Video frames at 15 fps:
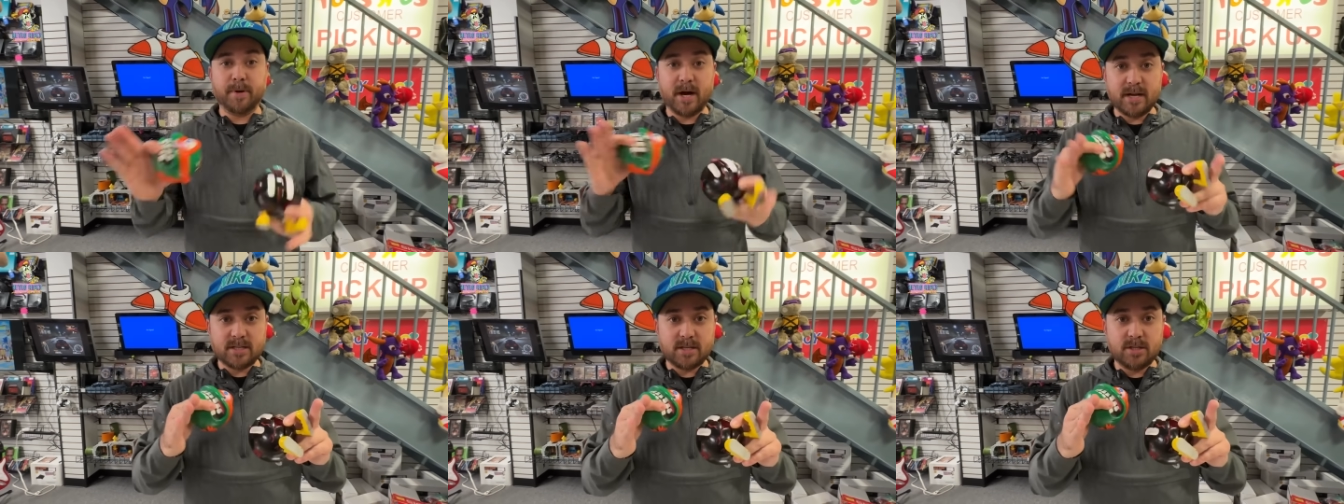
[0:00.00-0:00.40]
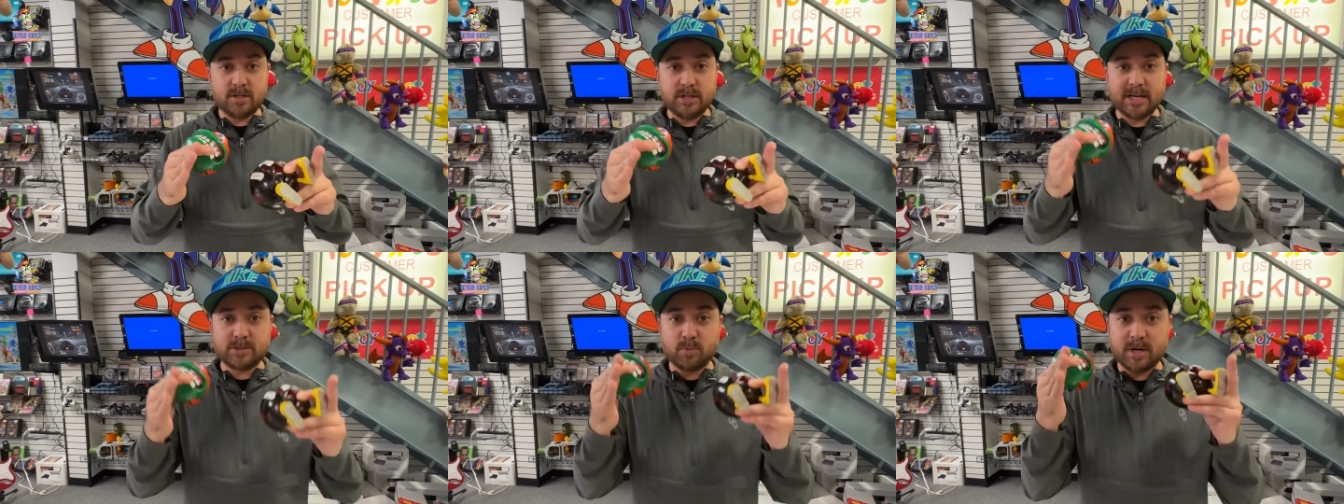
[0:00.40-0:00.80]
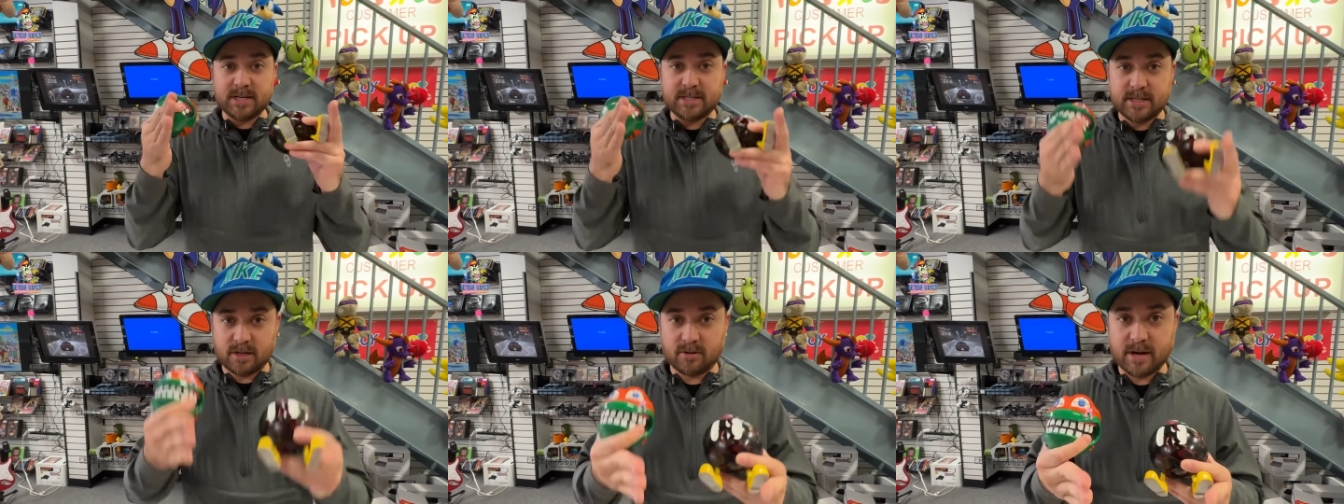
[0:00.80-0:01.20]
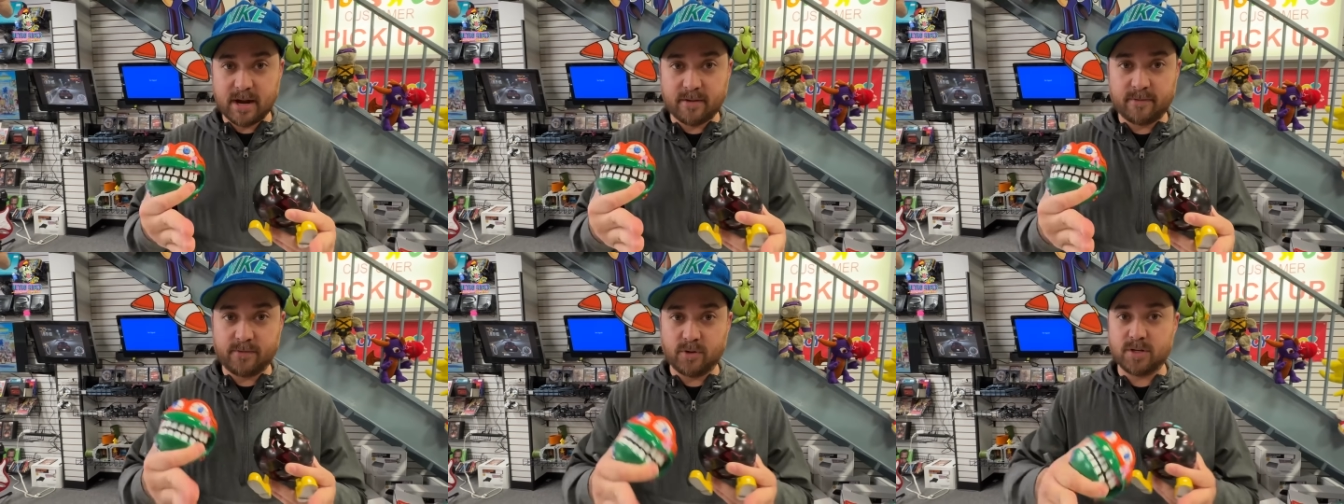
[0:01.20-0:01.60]
But you guys wanna stick
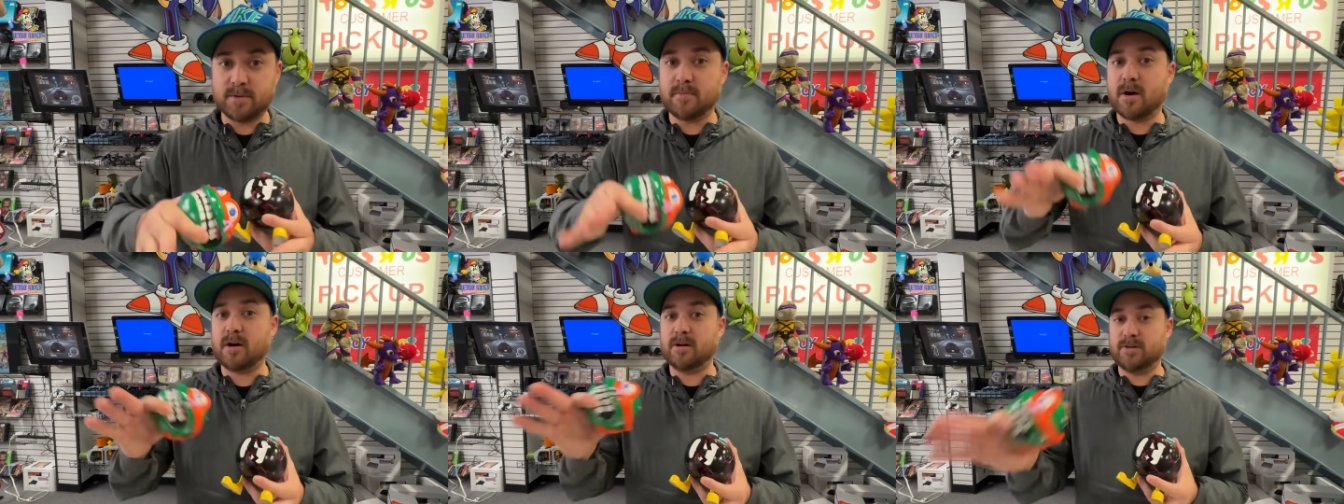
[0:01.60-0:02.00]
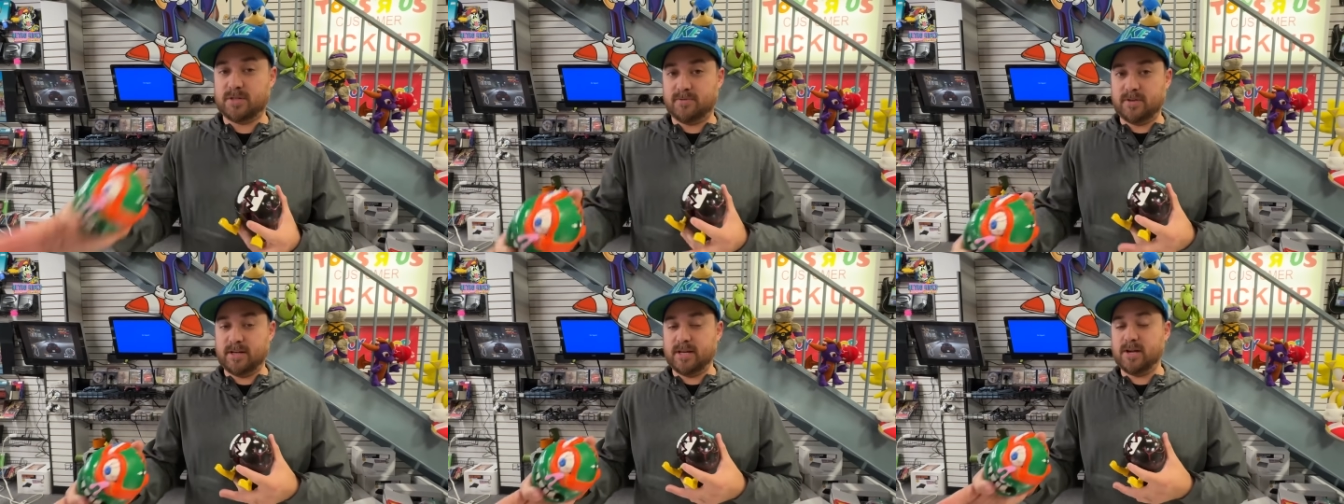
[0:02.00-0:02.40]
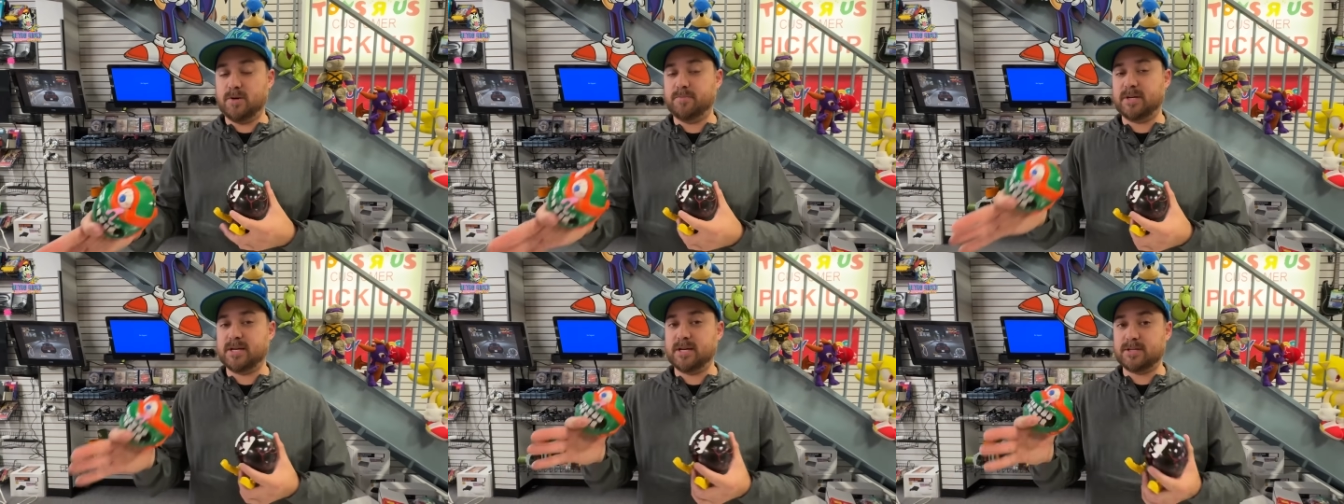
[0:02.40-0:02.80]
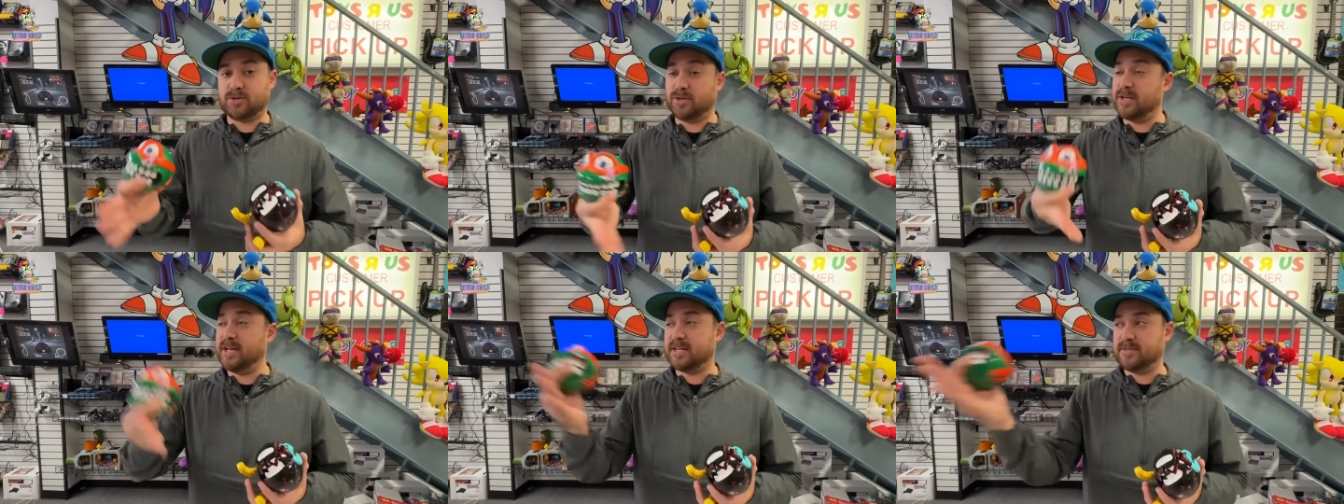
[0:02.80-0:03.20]
around for tomorrow's video because,
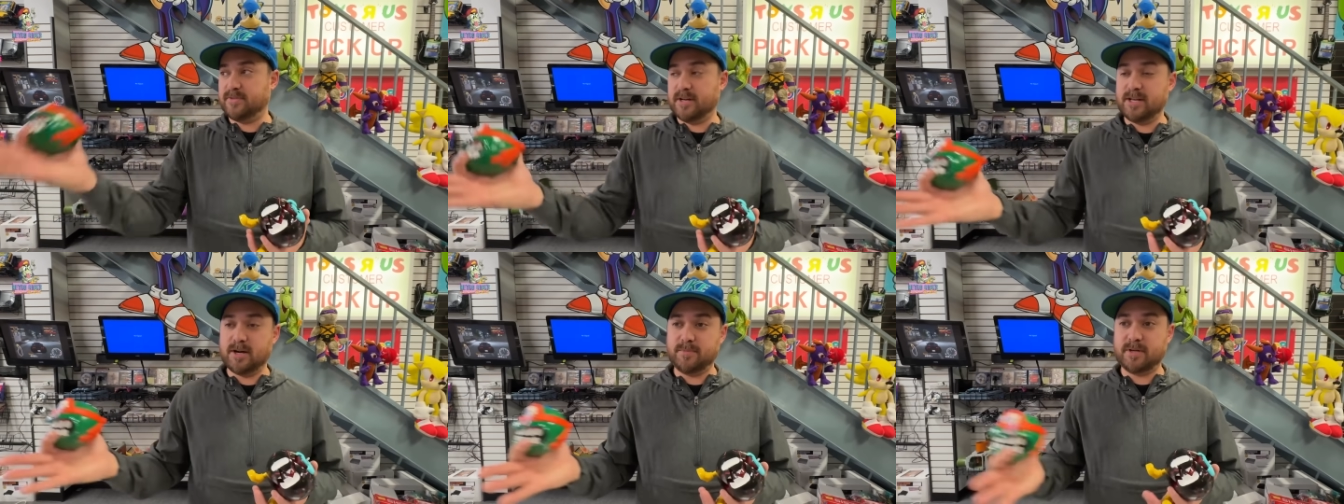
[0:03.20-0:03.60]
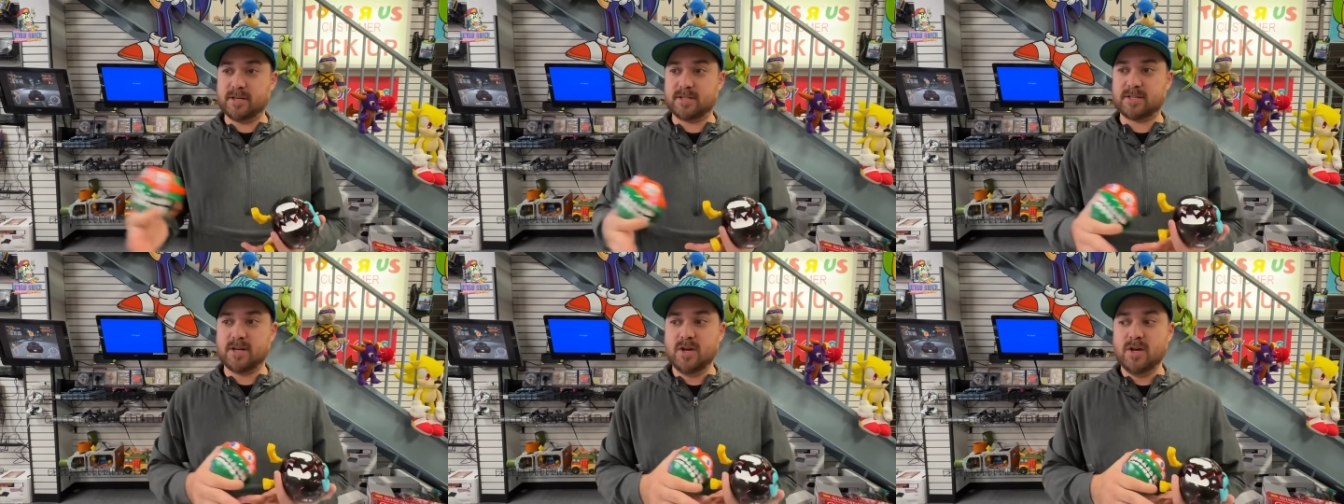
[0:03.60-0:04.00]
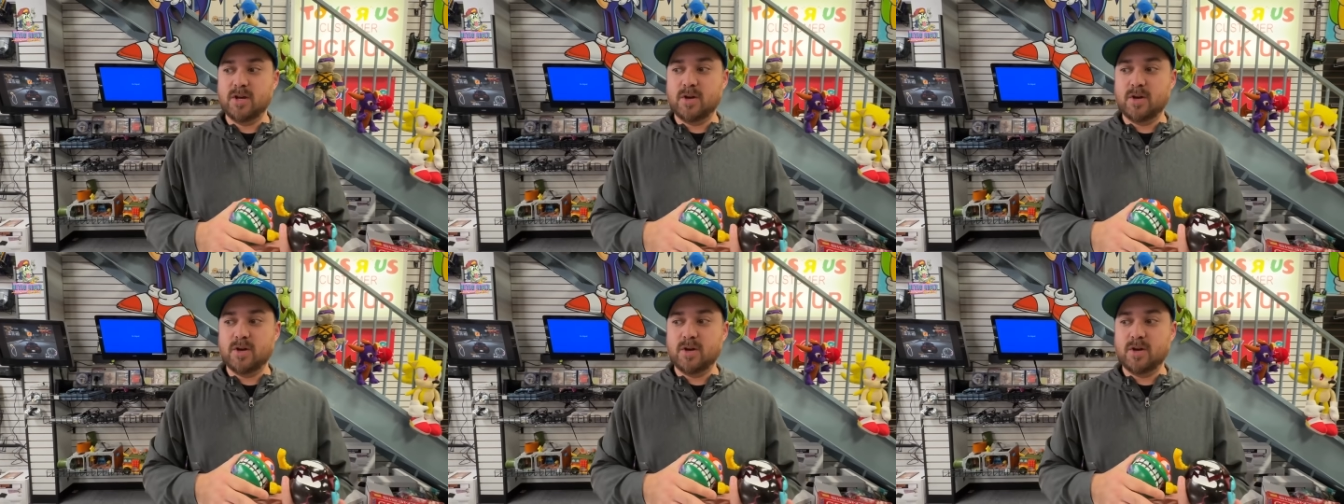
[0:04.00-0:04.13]
or the next video, because